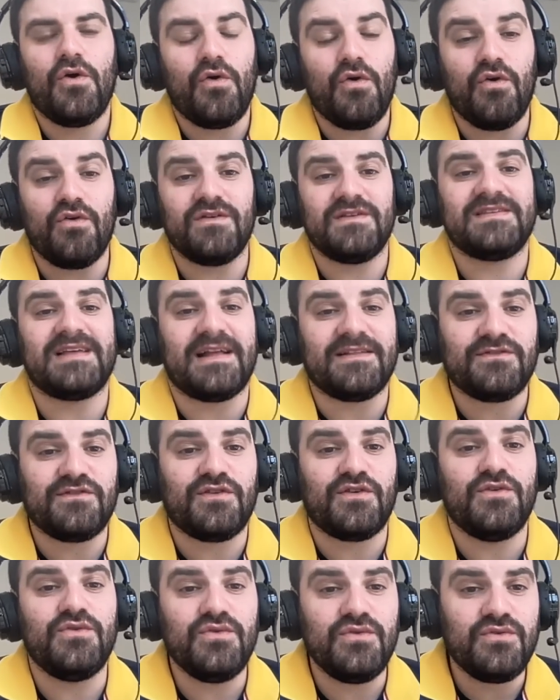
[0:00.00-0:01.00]
Or is that
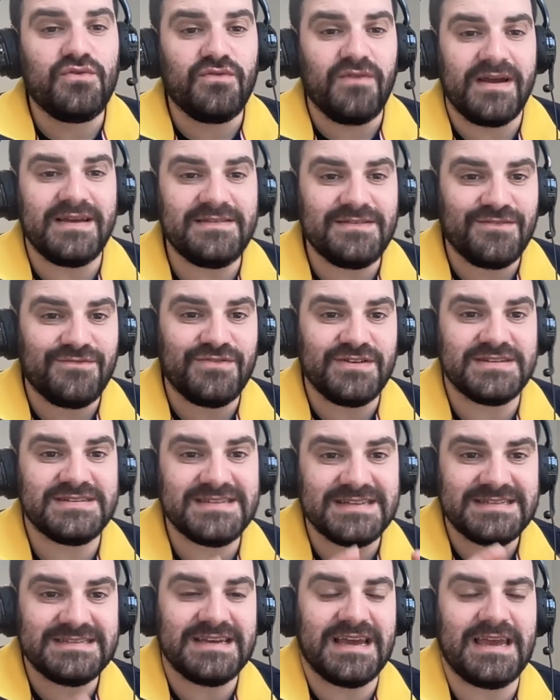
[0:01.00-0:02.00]
too great a risk
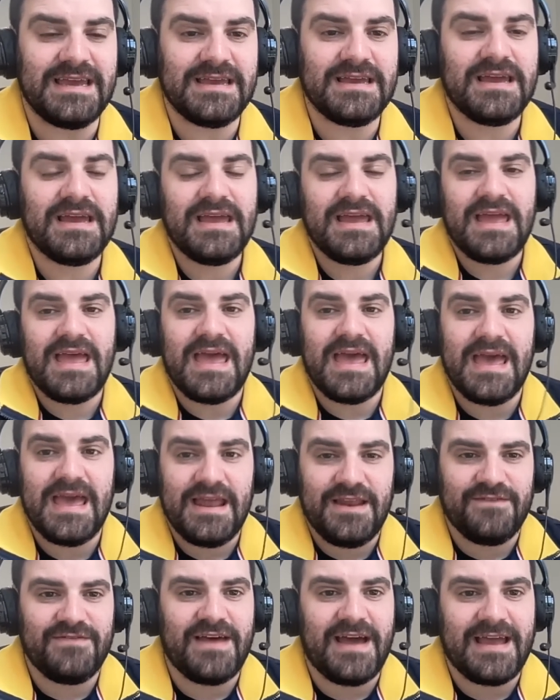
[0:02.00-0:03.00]
to take ahead
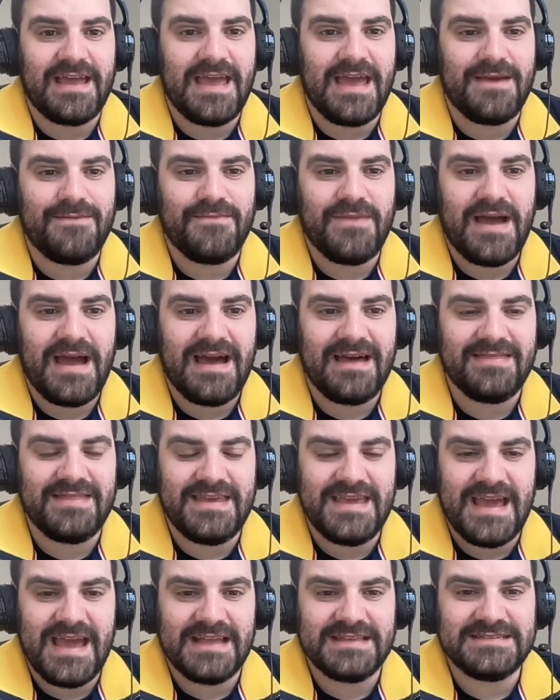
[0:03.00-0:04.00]
of that game at
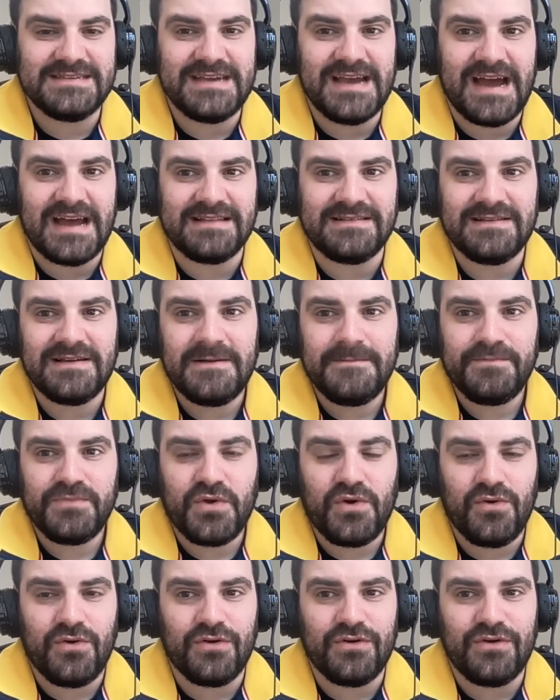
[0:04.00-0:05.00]
the Etihad
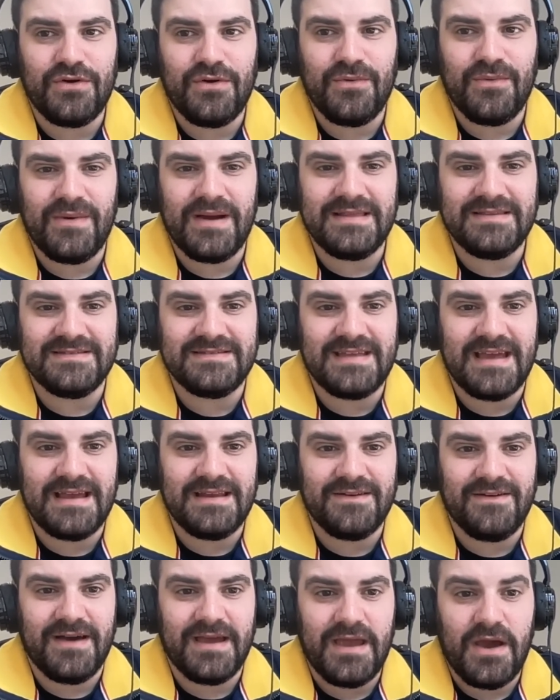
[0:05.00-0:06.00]
on Wednesday
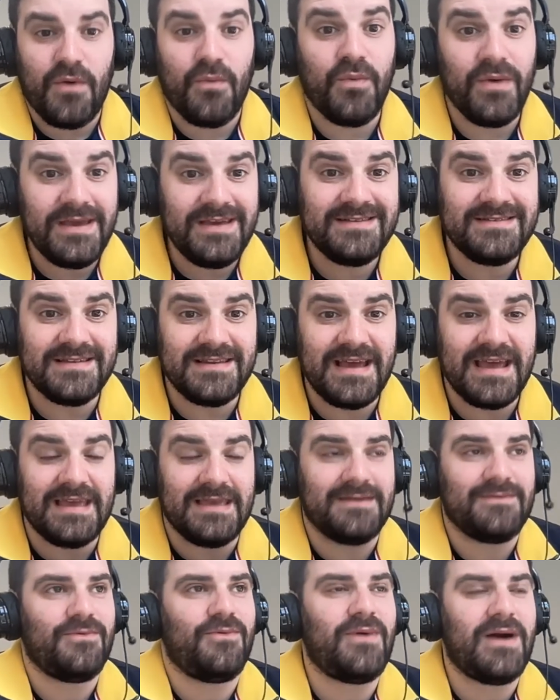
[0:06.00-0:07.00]
night? A week today.
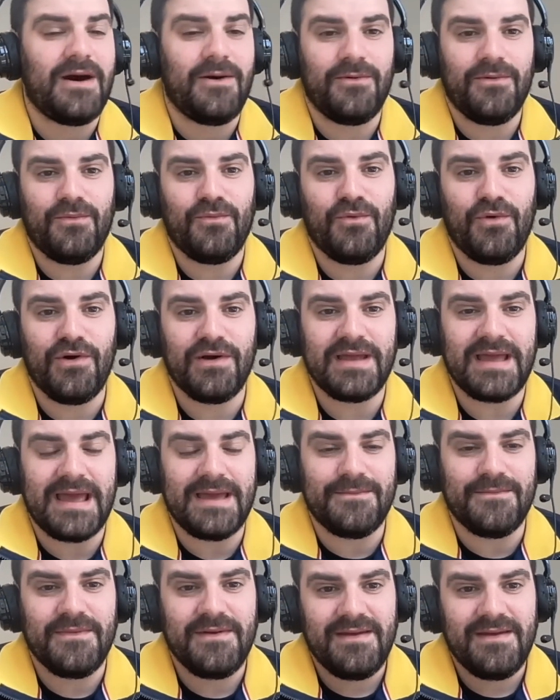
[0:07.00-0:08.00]
Wow, what a
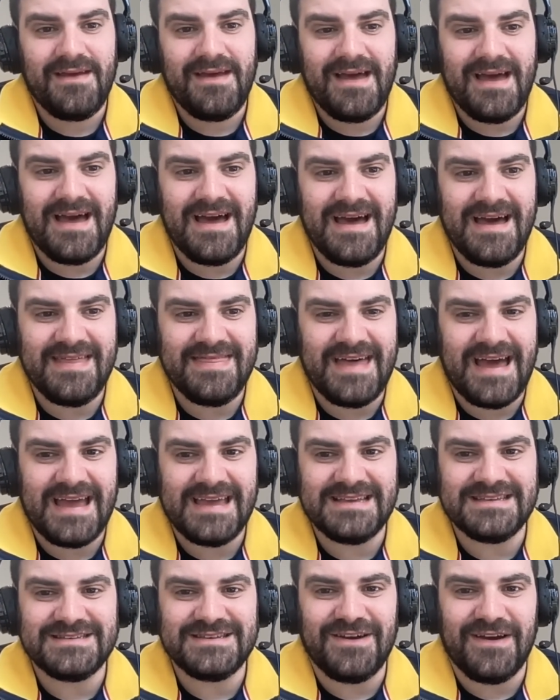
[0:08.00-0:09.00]
game uh, that
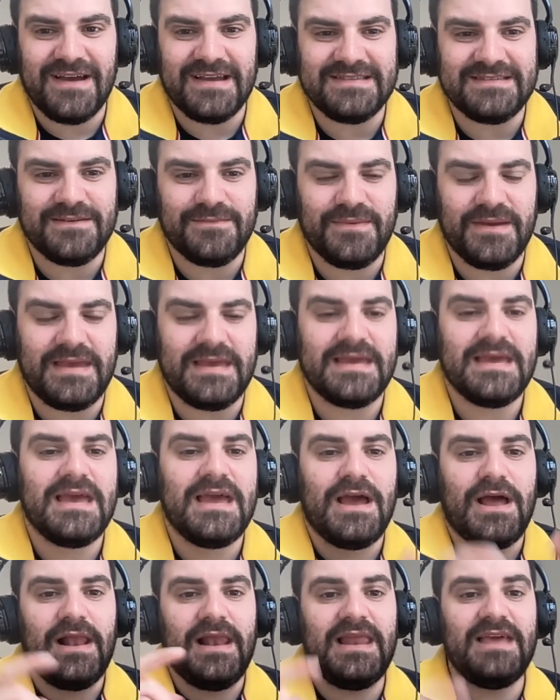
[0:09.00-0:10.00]
is going to be.
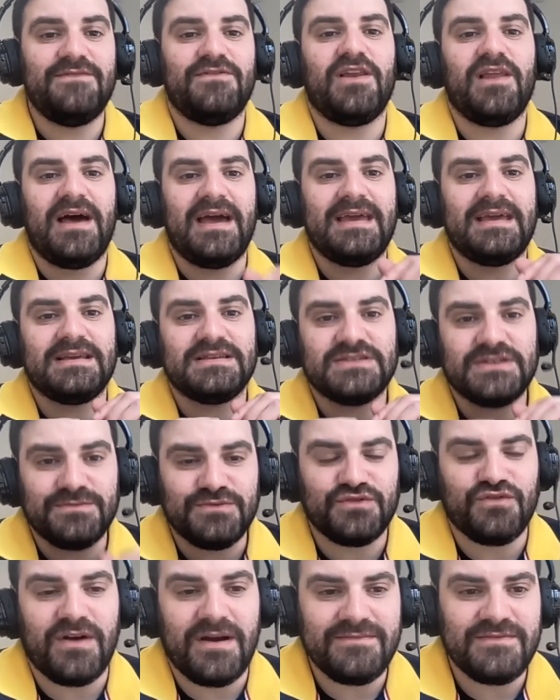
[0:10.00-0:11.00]
Leave a like,
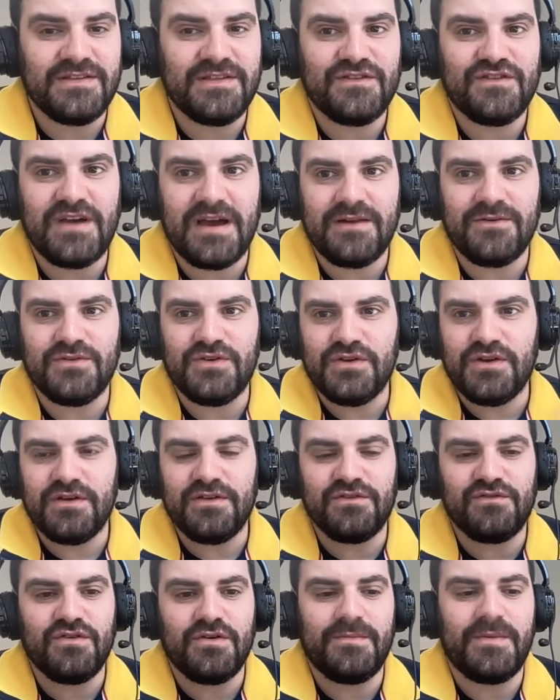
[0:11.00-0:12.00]
subscribe to the channel. You know the
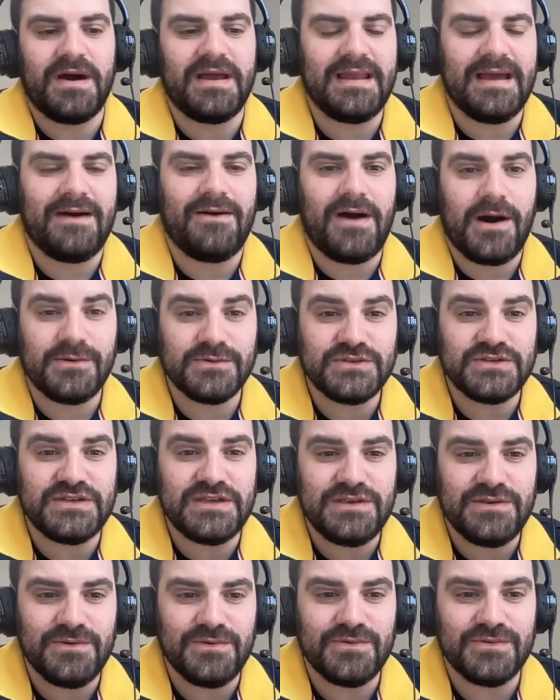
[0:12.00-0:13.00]
drill by now. I'll see
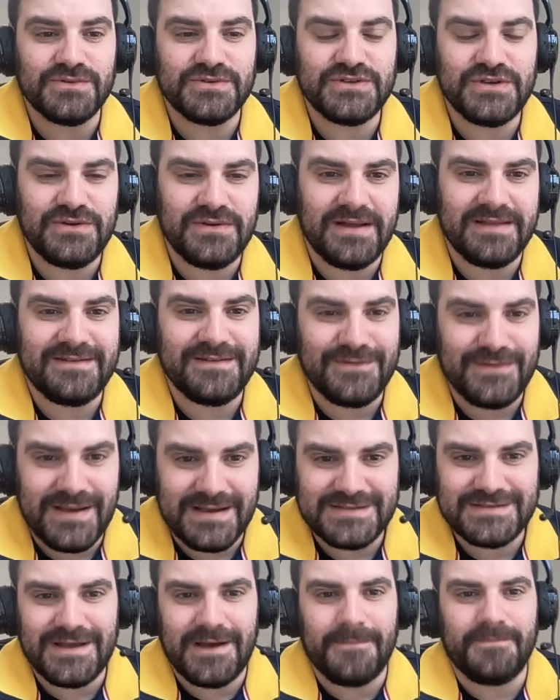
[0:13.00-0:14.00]
you all soon. Until
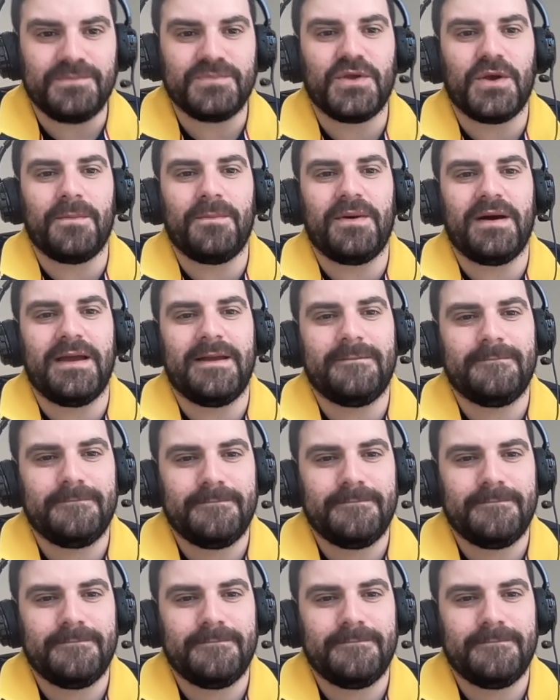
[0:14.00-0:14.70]
next time, goodbye.